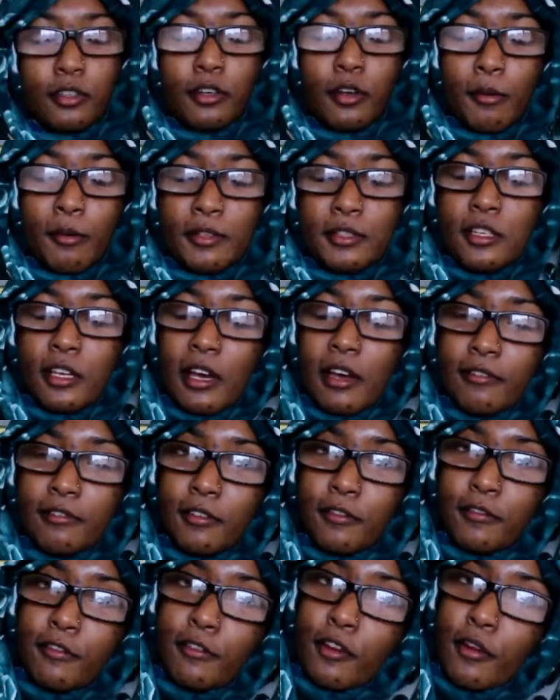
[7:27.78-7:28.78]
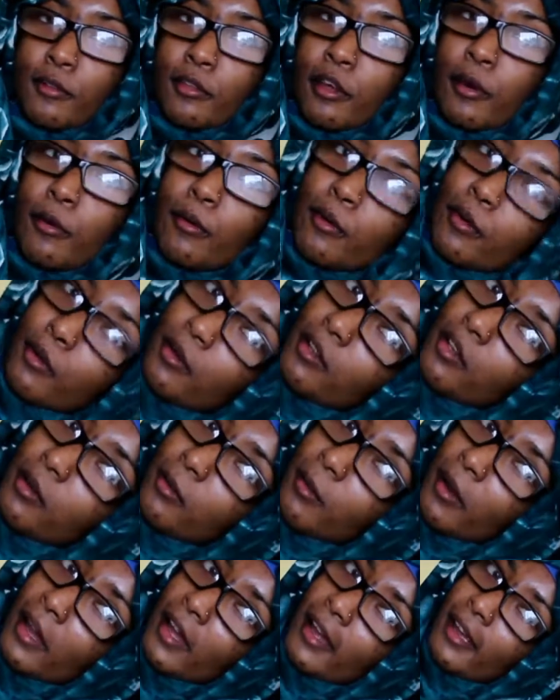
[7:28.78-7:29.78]
you're going to have to throw that all
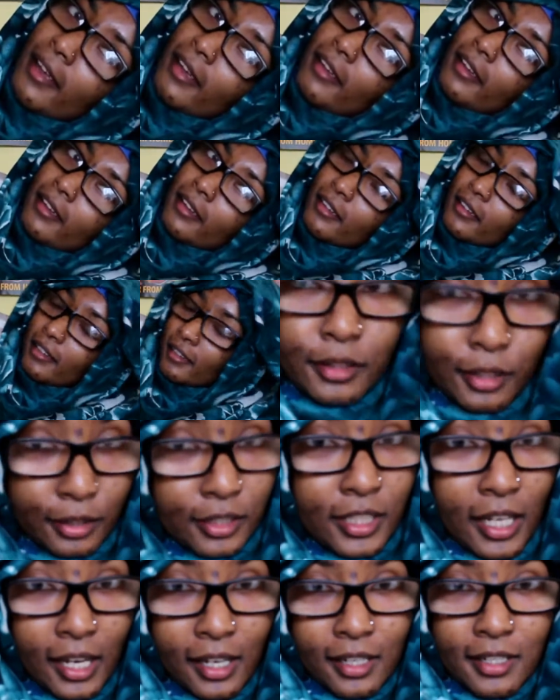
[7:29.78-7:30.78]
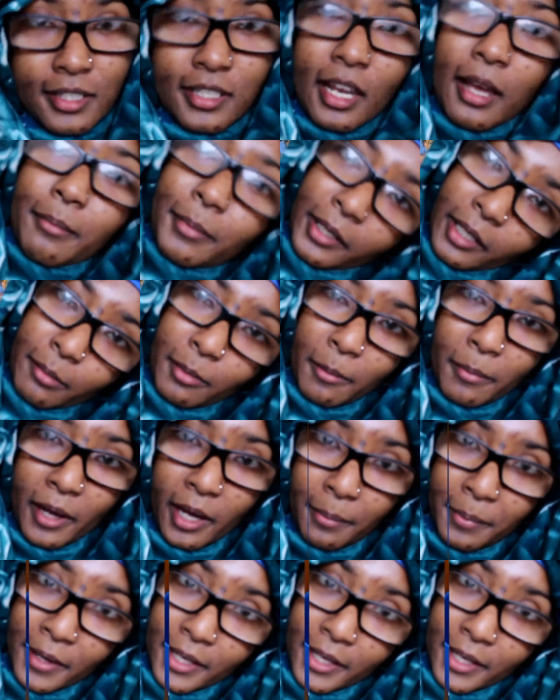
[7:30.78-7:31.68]
away to change and become a better